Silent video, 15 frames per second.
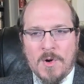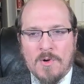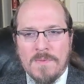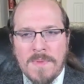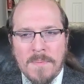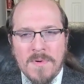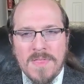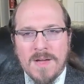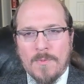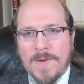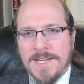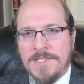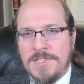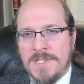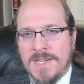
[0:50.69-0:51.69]
Remember that
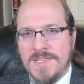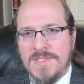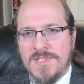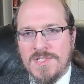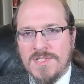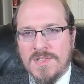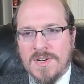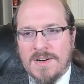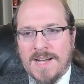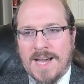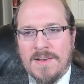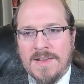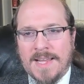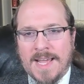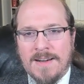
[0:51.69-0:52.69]
we just saw
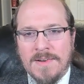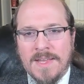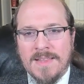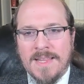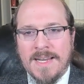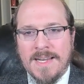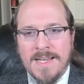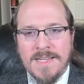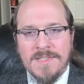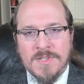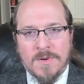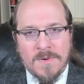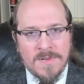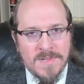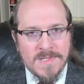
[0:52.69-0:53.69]
how to calculate
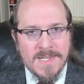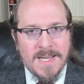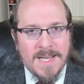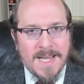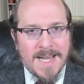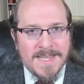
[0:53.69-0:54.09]
integrals